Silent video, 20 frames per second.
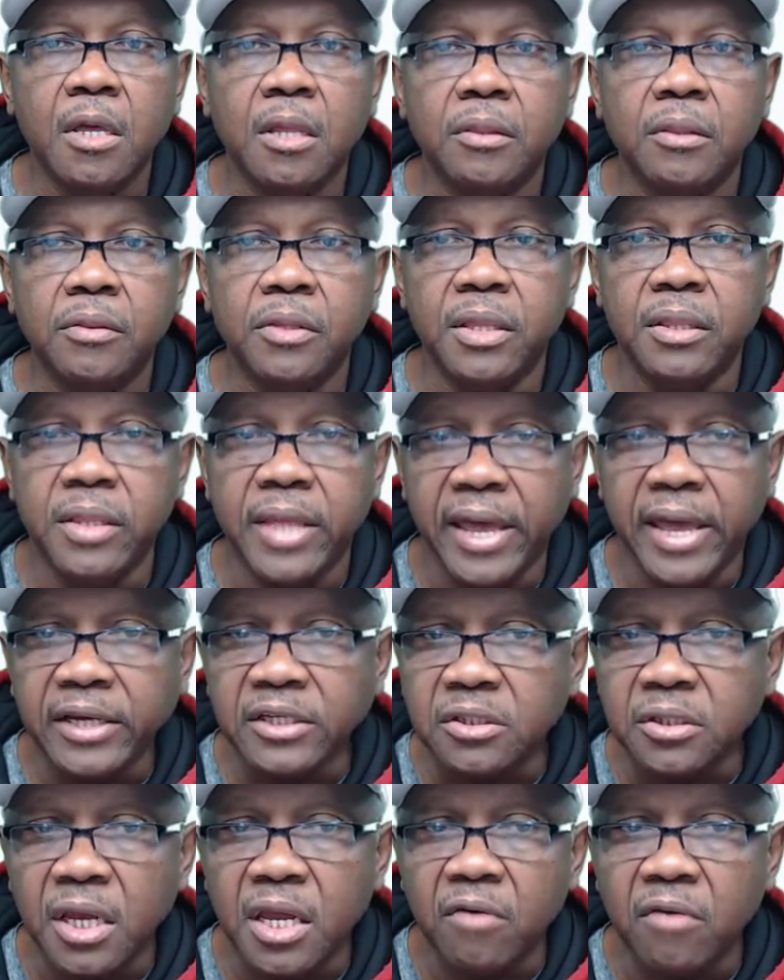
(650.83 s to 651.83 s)
The
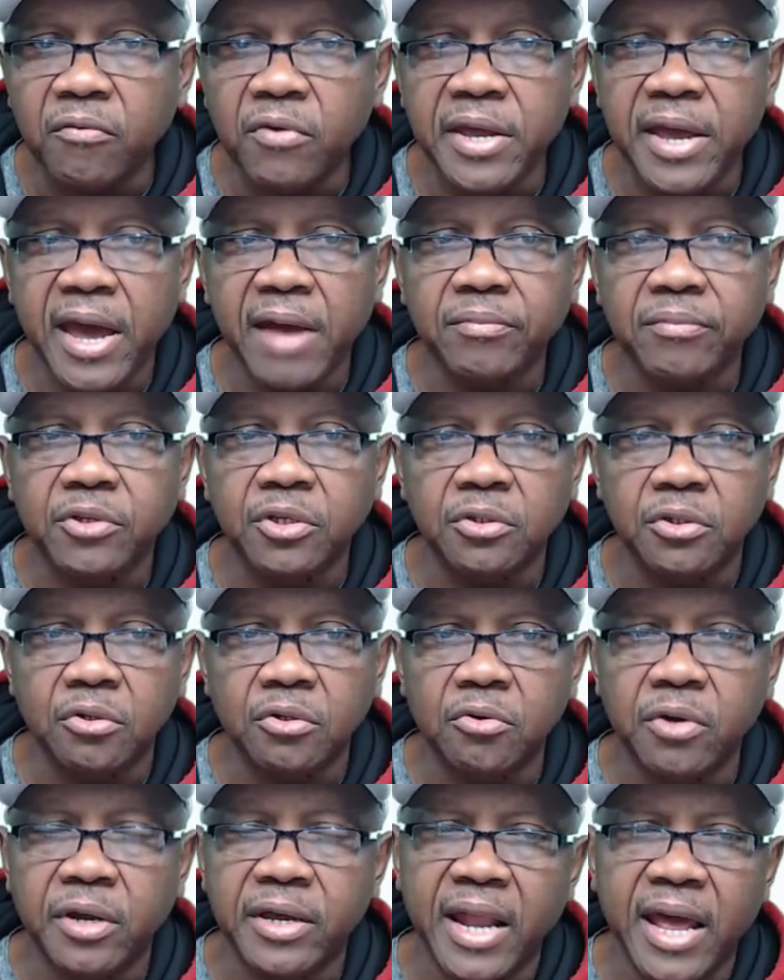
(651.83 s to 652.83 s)
next thing we have to
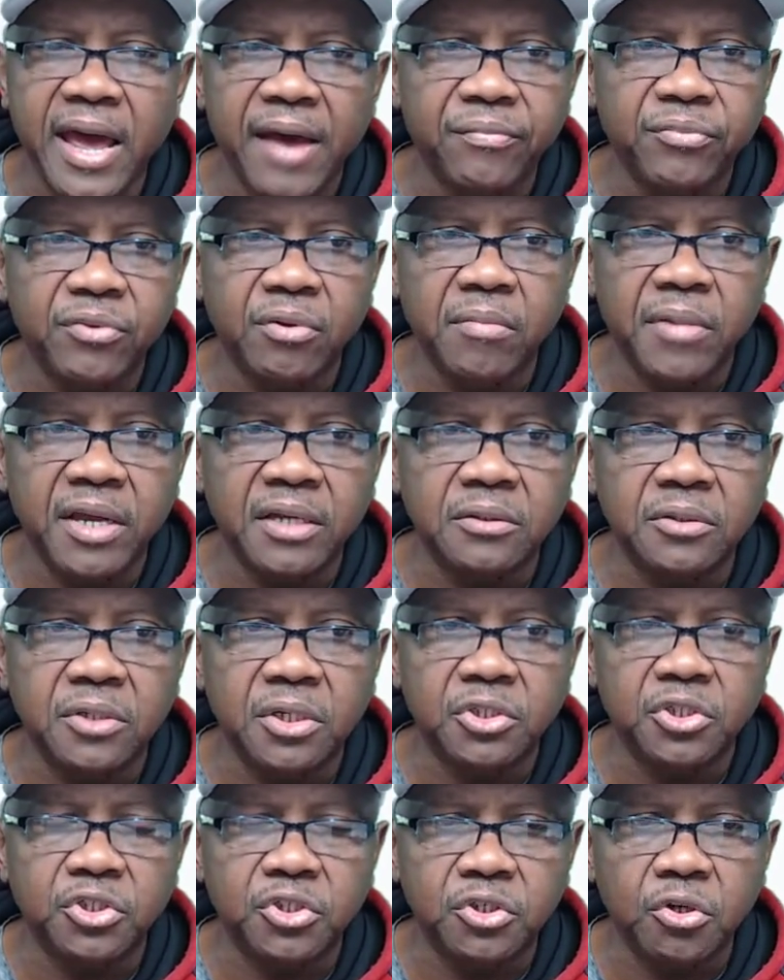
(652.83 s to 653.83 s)
do, and I have to make this
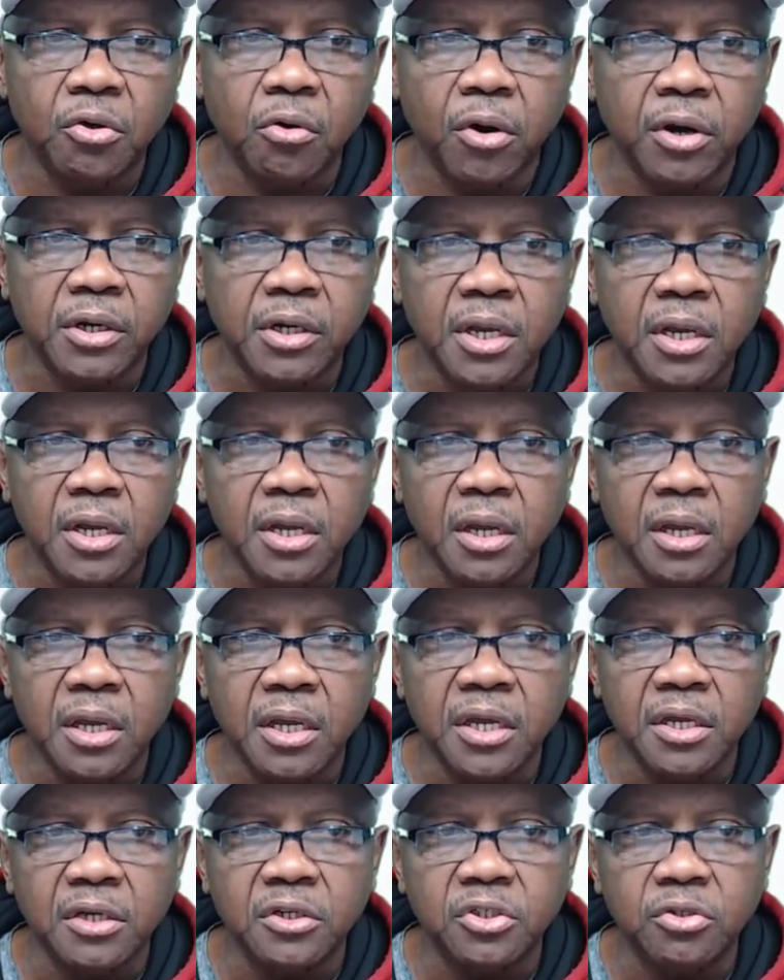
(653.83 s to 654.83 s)
short,
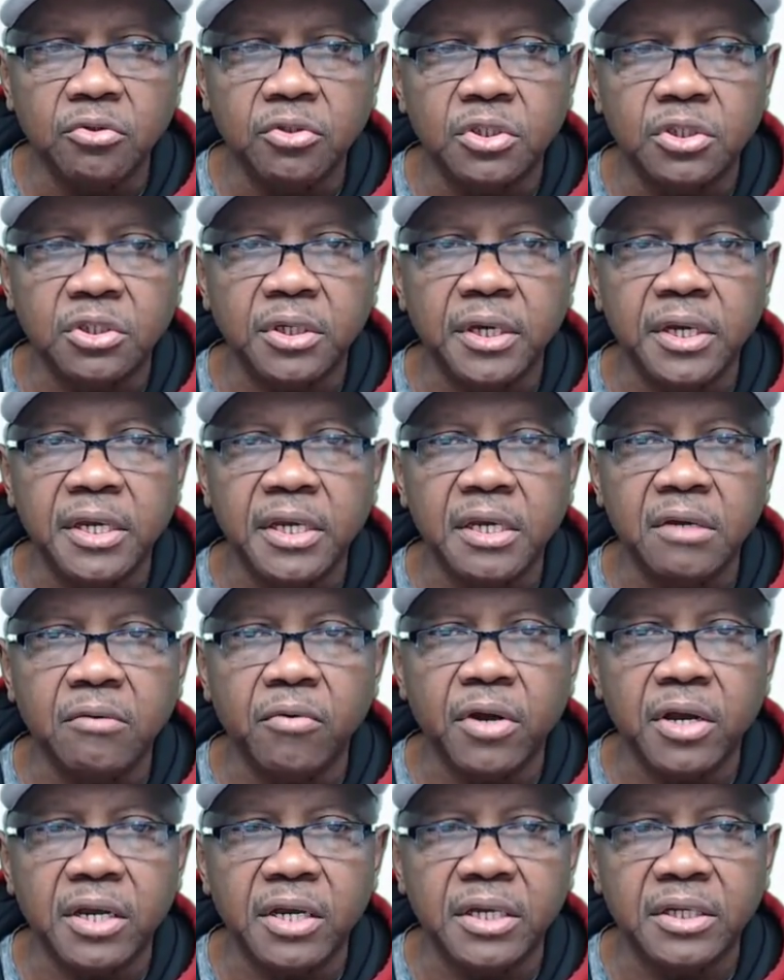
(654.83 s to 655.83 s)
is you see
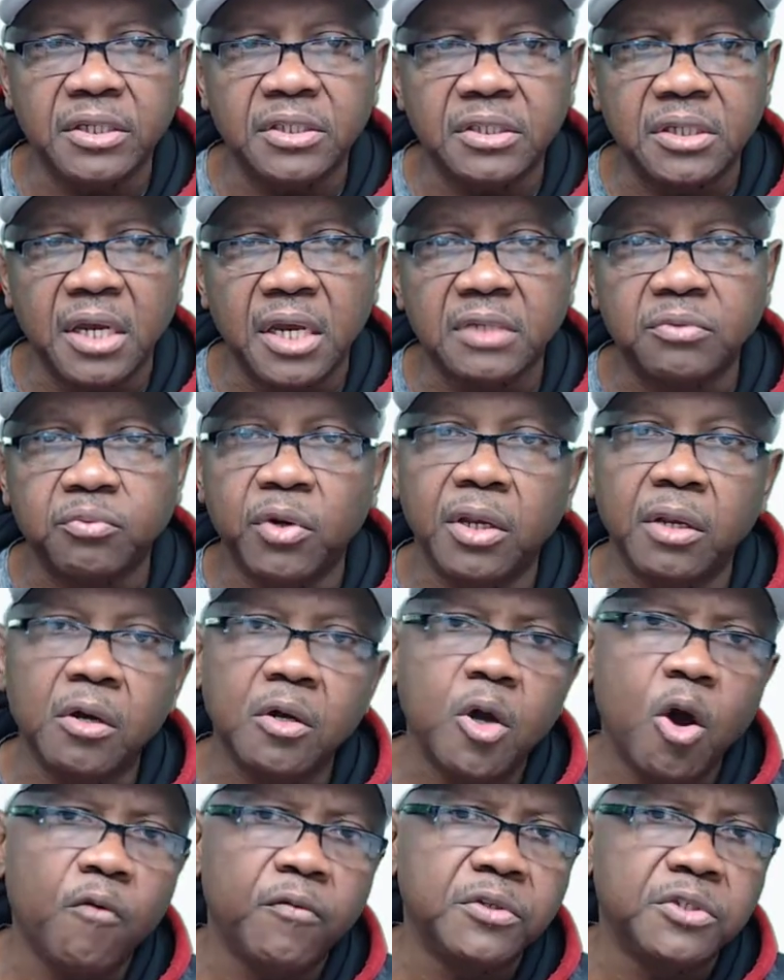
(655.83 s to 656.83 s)
where it says, we look
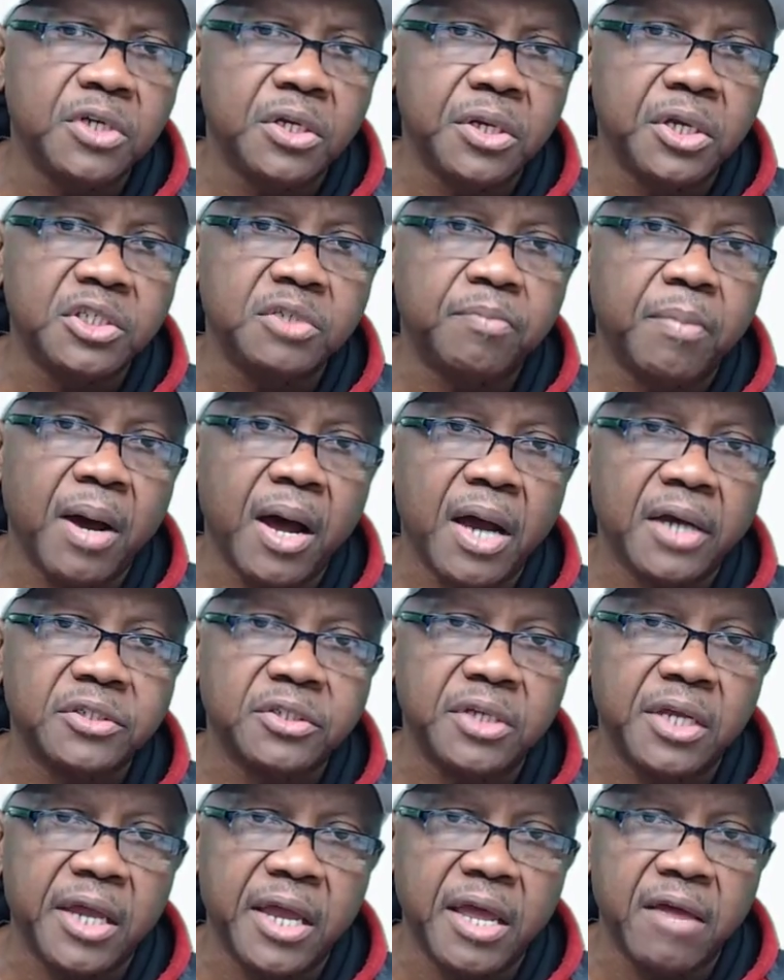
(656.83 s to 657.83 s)
over to this box,
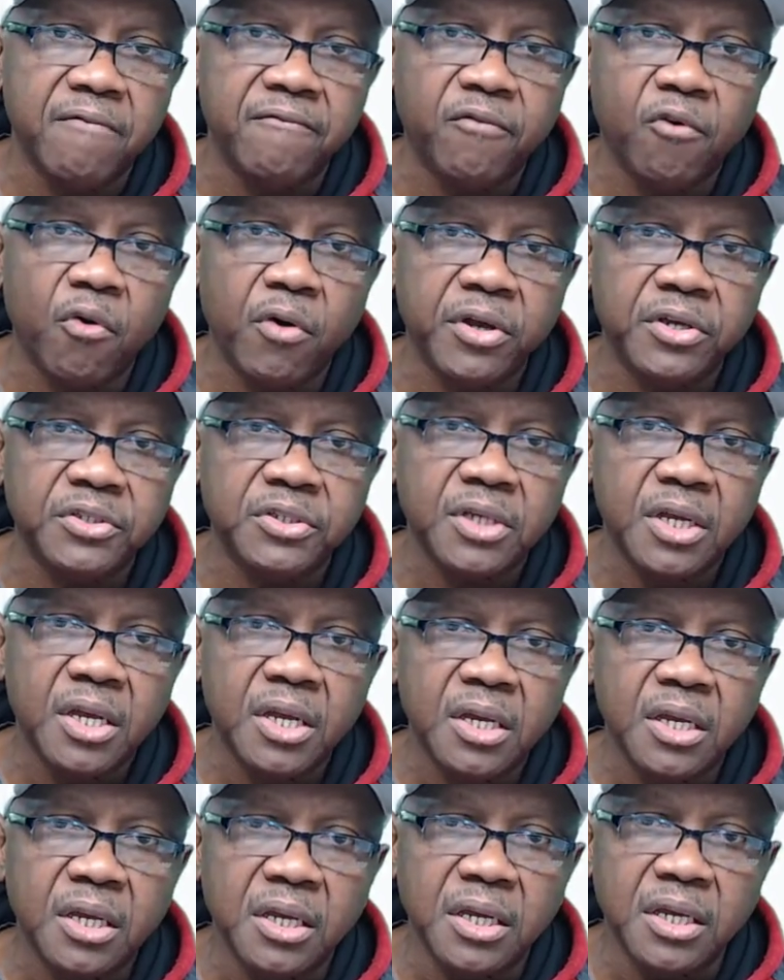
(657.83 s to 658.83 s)
the invoice,
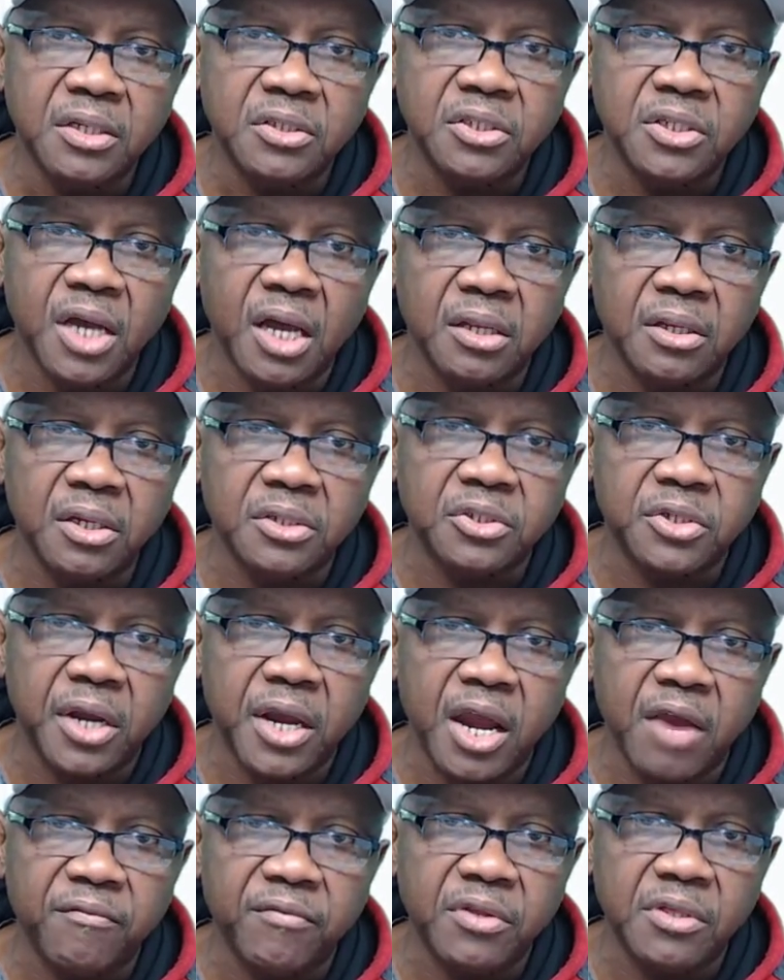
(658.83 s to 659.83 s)
it tells us
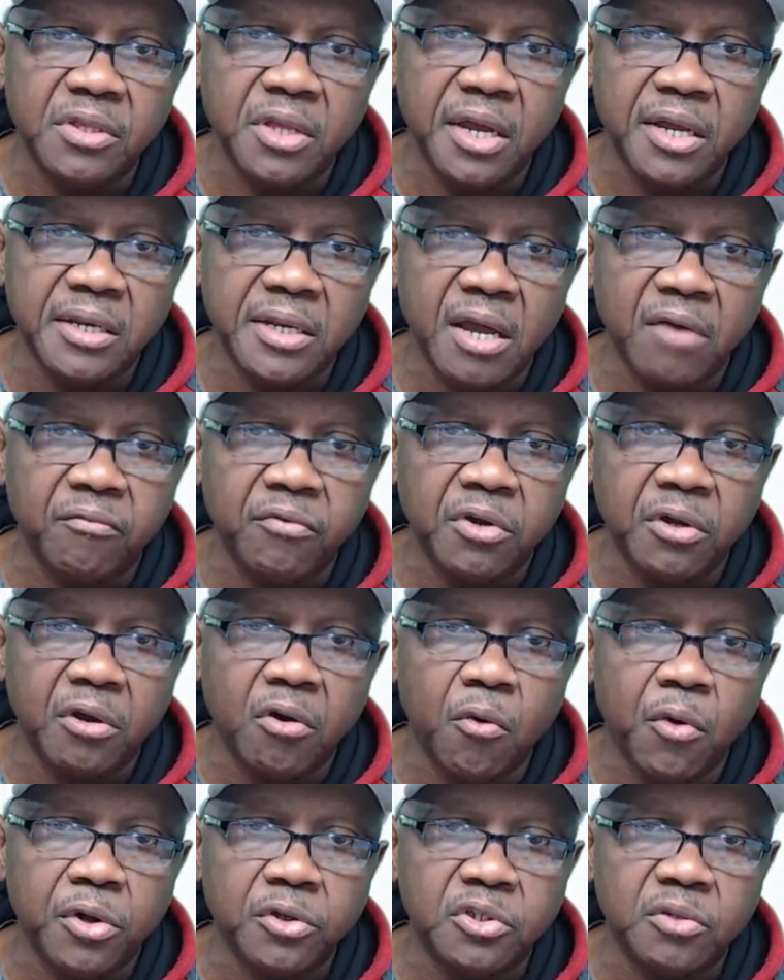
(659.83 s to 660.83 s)
everything that we're
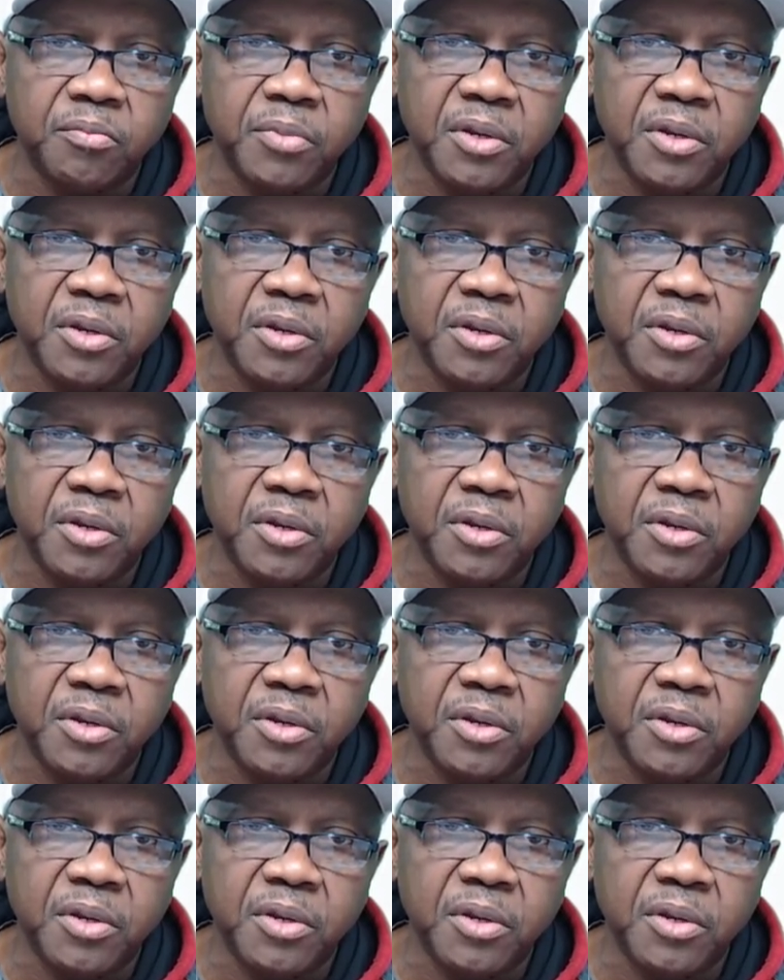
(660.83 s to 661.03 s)
going to be